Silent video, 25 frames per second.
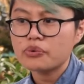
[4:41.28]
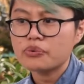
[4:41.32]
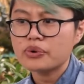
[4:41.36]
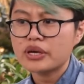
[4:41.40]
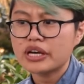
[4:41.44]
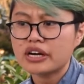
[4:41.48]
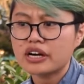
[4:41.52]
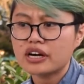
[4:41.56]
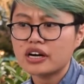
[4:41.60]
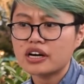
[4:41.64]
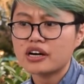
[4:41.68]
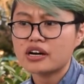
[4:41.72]

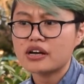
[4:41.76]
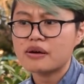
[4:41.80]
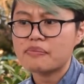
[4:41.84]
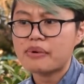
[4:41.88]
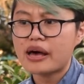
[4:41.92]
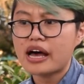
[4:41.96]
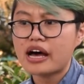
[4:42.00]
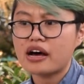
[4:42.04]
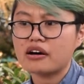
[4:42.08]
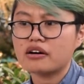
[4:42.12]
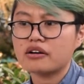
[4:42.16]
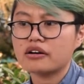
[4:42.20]
we heard
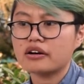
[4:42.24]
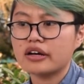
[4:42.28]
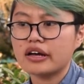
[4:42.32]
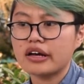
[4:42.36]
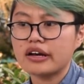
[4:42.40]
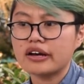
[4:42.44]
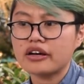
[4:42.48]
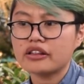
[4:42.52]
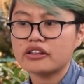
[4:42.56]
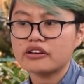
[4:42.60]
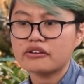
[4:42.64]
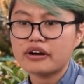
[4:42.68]
about
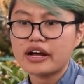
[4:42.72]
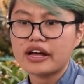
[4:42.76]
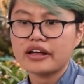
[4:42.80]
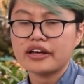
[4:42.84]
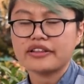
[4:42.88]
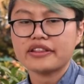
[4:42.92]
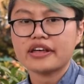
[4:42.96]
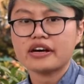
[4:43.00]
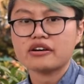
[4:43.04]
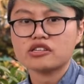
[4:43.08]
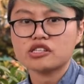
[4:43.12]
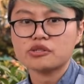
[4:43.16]
another
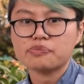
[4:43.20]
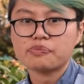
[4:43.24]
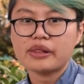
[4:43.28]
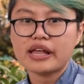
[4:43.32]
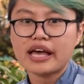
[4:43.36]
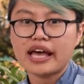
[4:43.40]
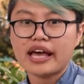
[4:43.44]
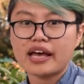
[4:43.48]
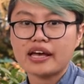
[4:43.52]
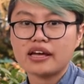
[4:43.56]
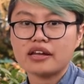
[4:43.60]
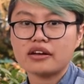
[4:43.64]
rally that was
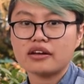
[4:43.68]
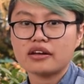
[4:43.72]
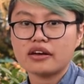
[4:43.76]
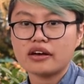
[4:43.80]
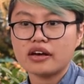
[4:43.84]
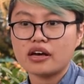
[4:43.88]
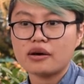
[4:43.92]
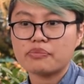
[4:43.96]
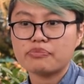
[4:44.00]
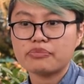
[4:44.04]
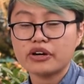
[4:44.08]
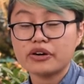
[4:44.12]
planned
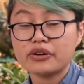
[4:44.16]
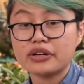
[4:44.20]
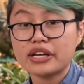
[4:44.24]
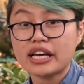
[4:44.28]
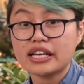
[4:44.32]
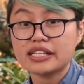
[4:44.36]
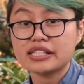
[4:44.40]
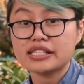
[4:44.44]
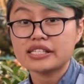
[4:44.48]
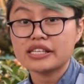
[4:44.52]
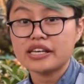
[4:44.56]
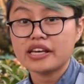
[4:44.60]

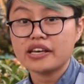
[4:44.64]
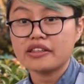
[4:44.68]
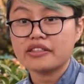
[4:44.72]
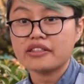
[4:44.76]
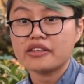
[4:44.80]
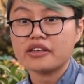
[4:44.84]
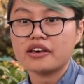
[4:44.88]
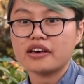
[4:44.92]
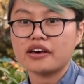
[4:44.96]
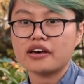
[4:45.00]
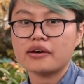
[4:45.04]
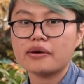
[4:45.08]

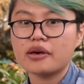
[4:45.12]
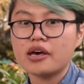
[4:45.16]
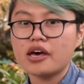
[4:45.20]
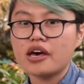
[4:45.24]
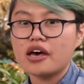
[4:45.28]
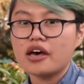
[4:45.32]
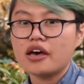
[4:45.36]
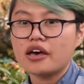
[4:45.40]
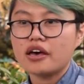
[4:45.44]
protesting the